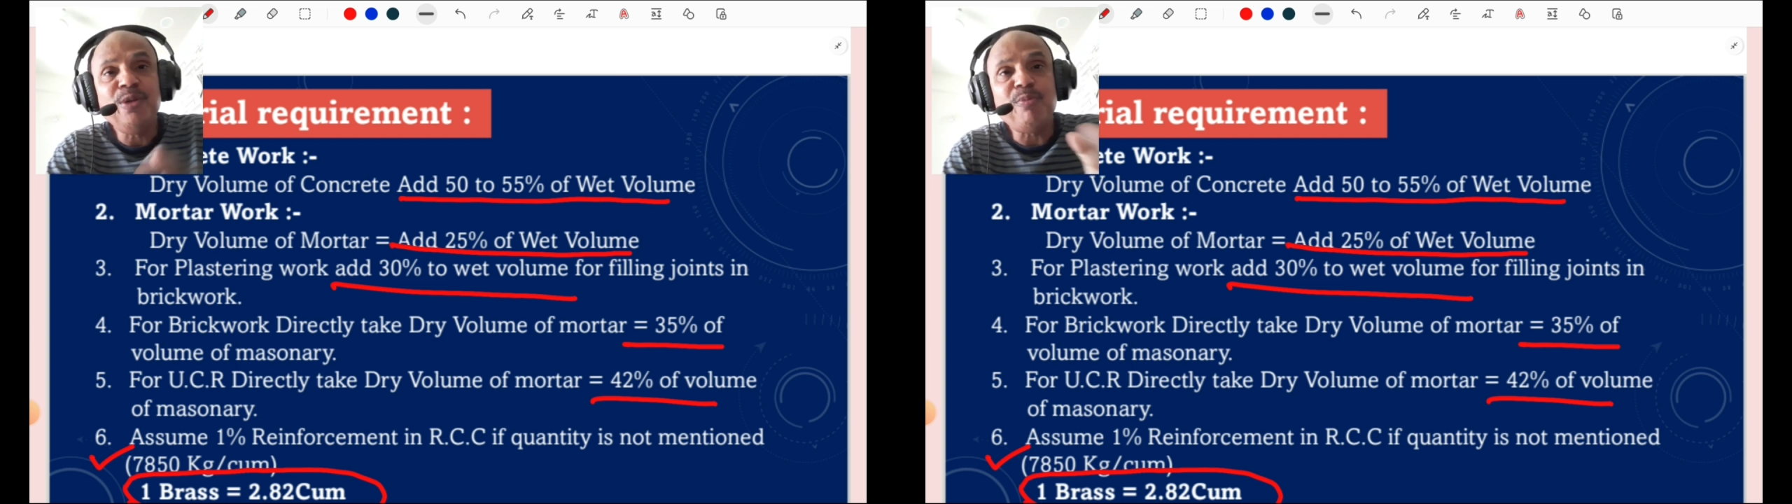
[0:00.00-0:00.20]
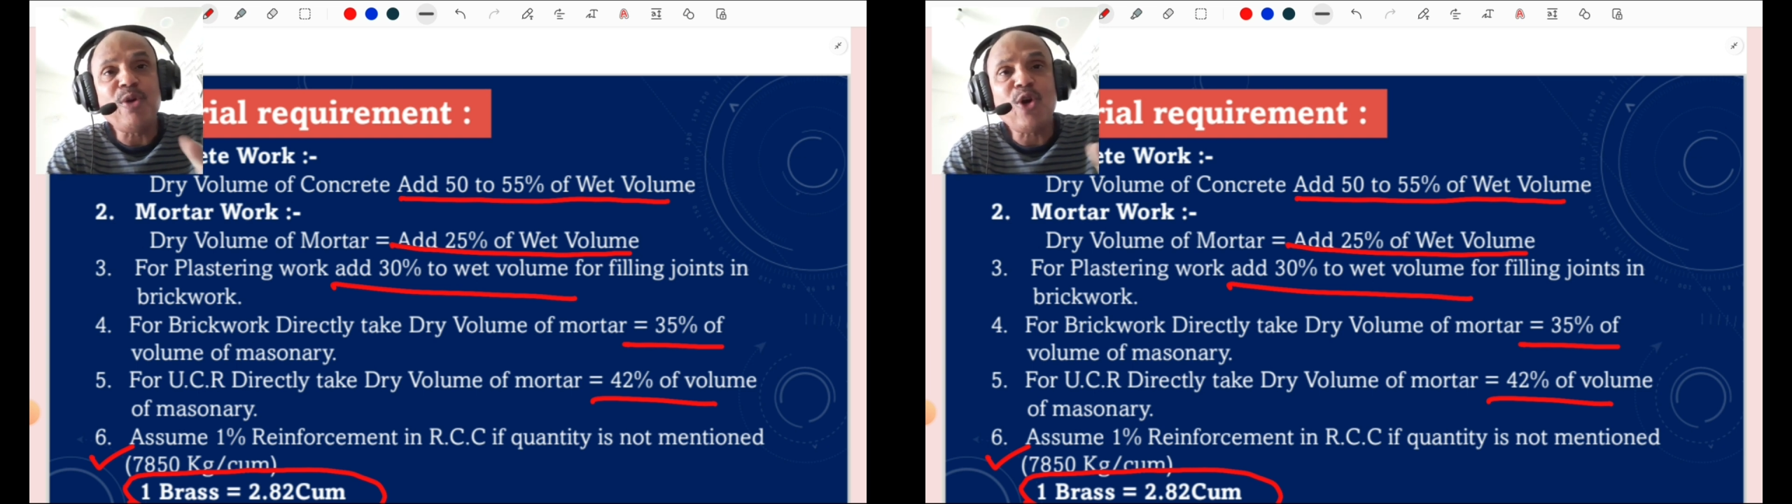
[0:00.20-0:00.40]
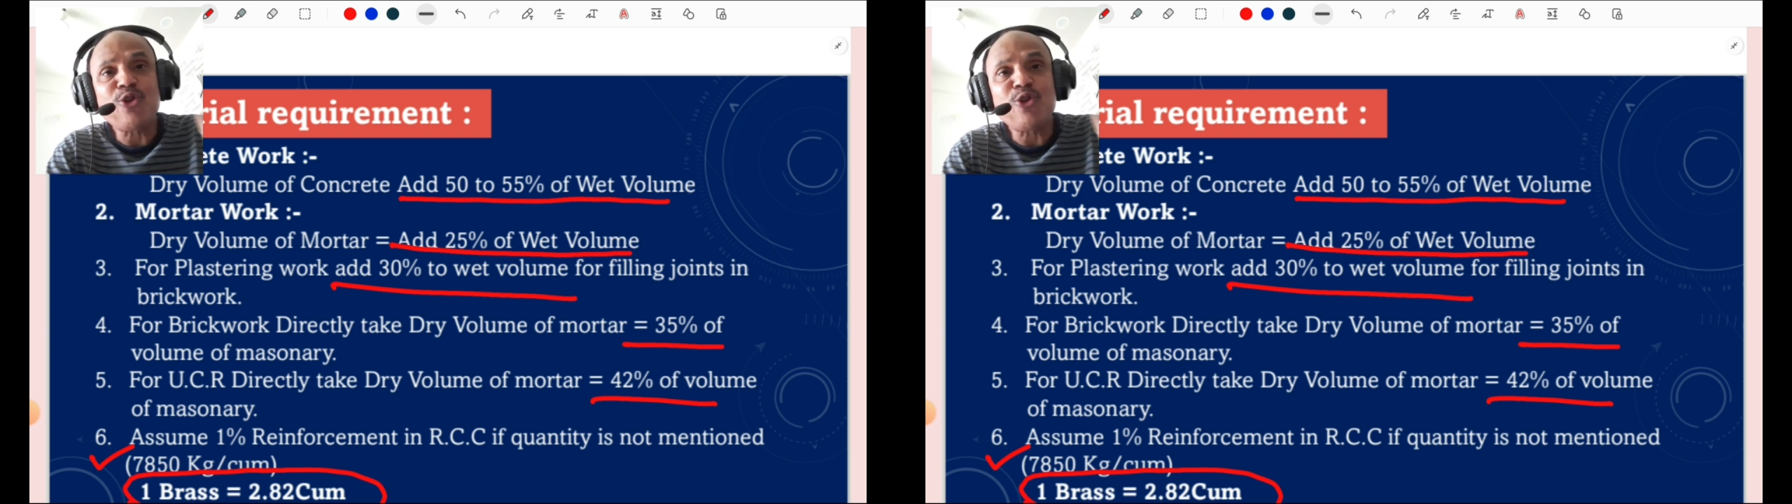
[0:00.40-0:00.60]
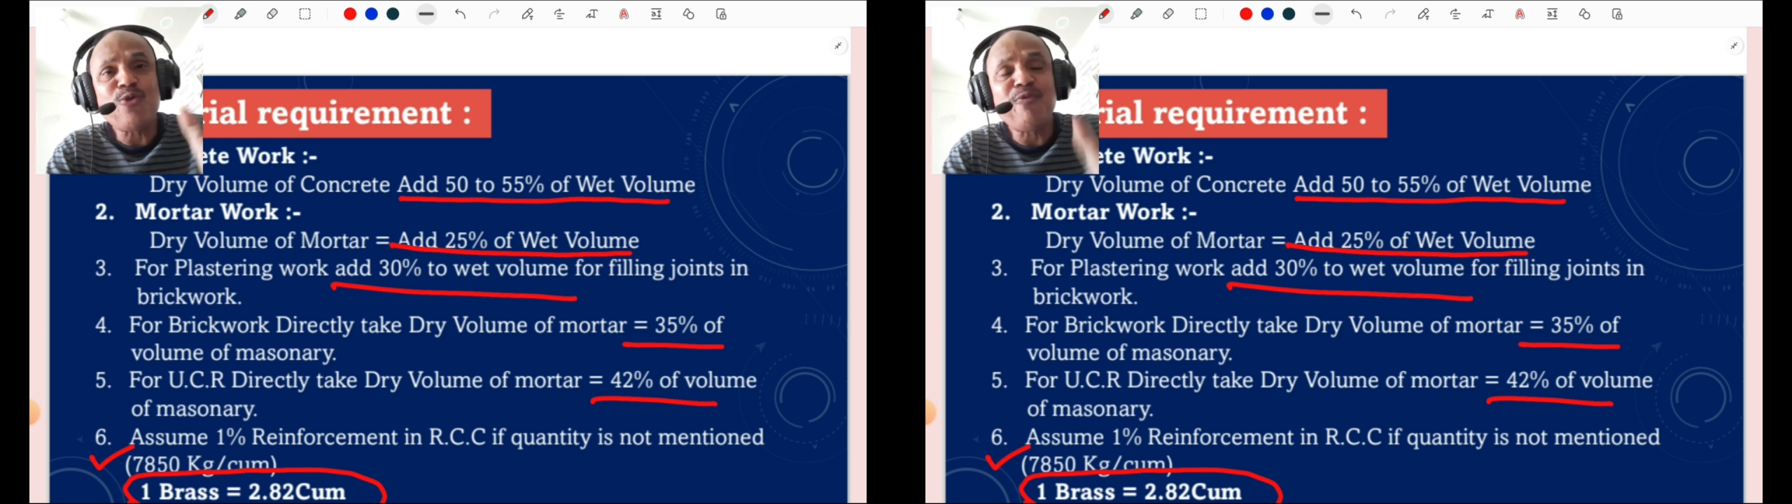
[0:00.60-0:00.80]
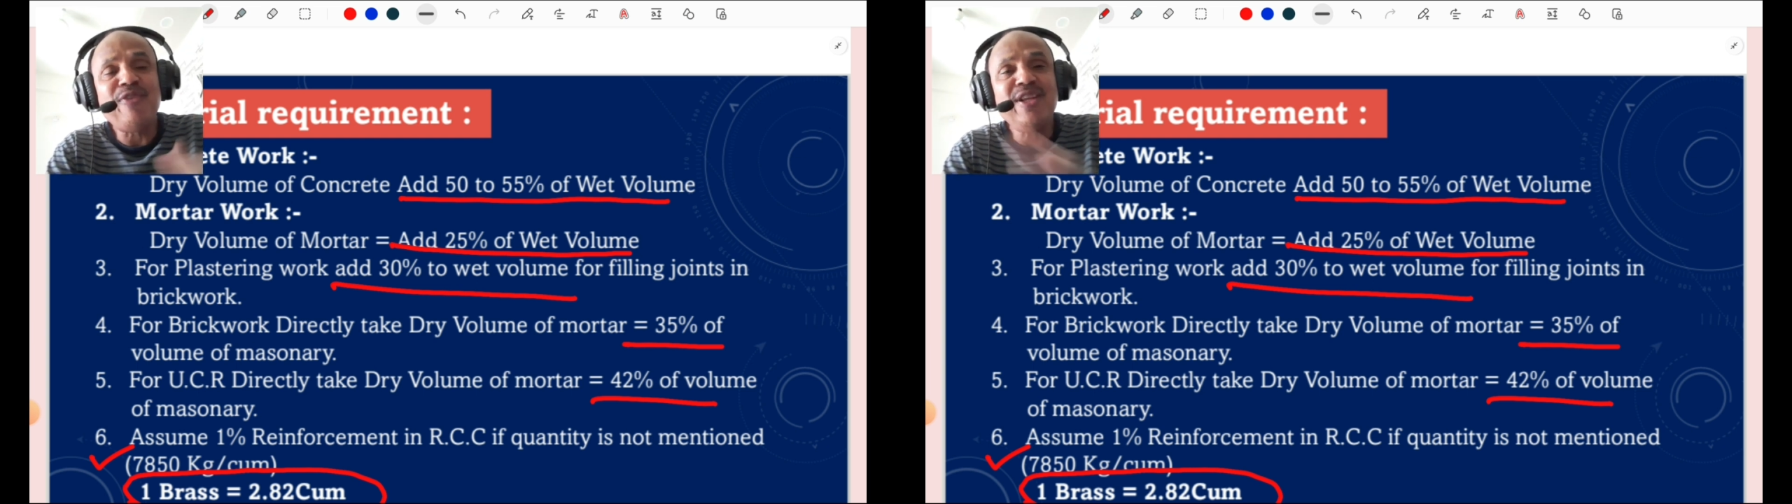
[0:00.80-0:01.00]
Because
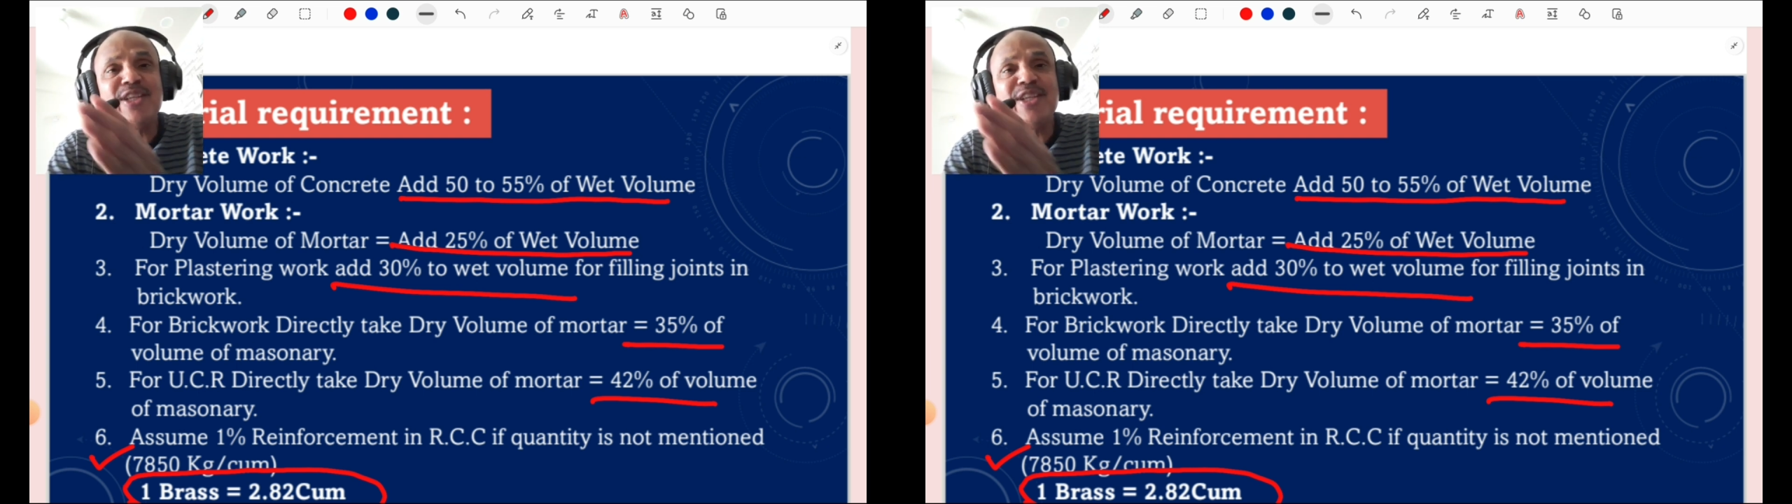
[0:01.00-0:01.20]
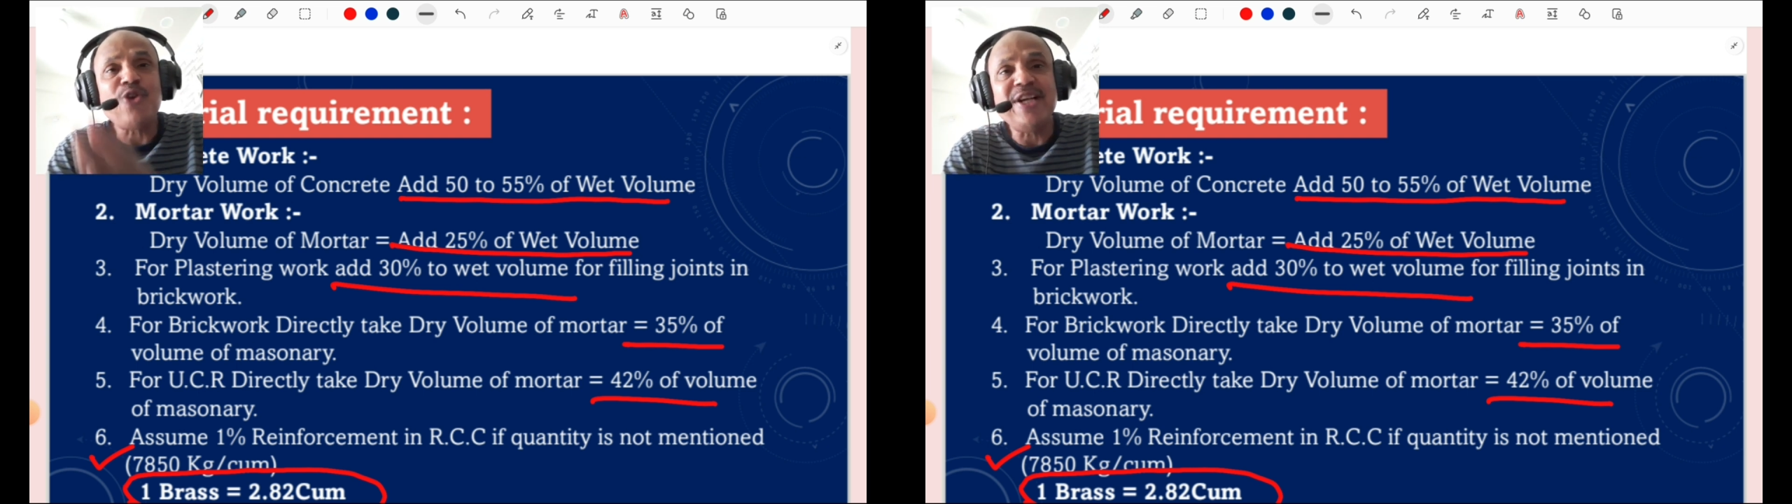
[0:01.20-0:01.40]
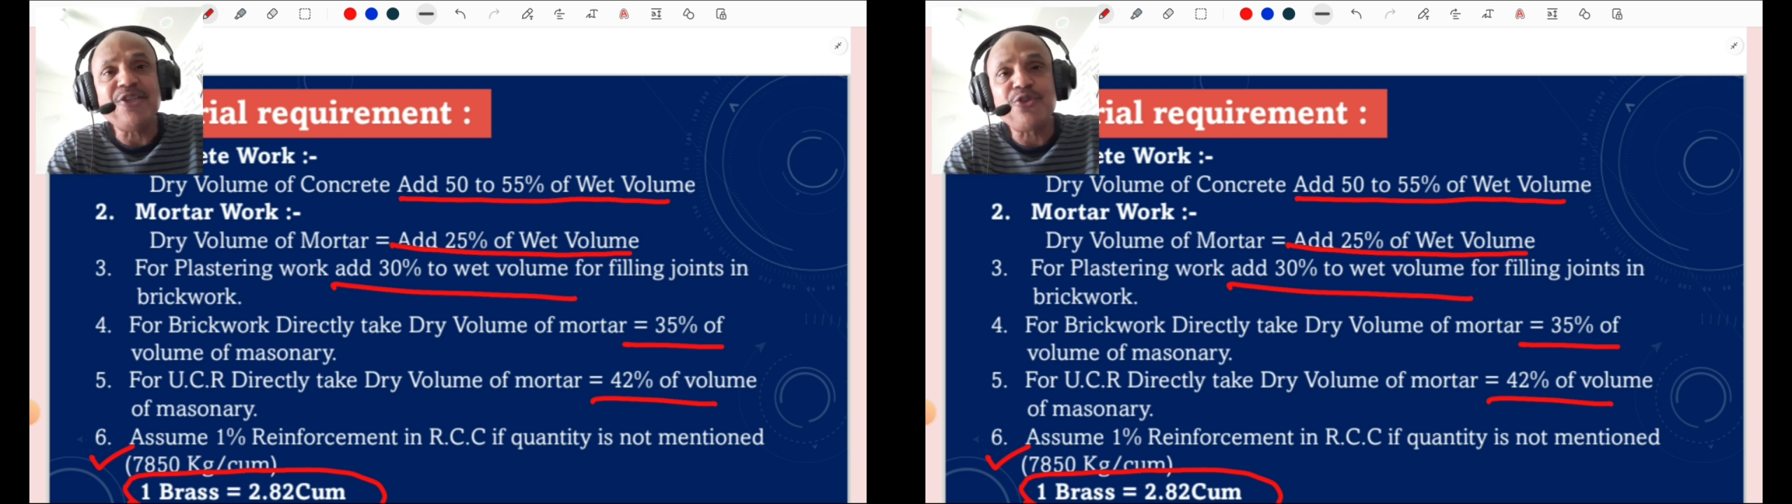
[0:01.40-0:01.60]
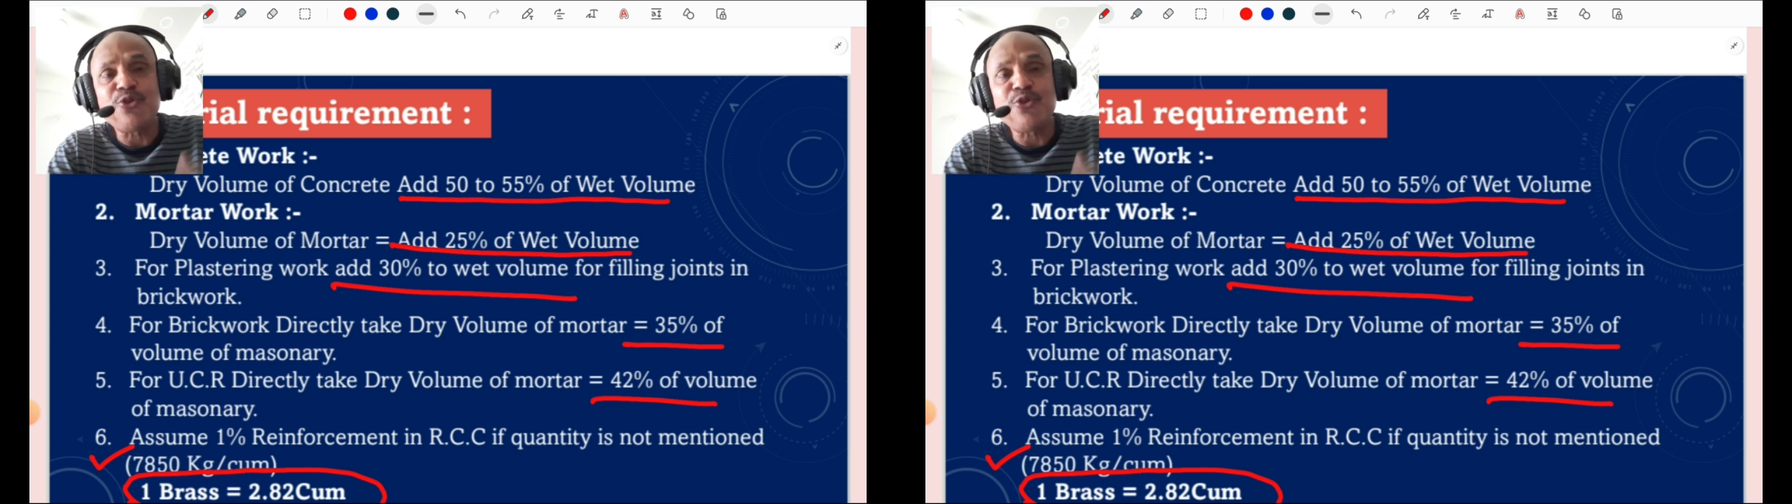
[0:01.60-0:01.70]
to fill the joints,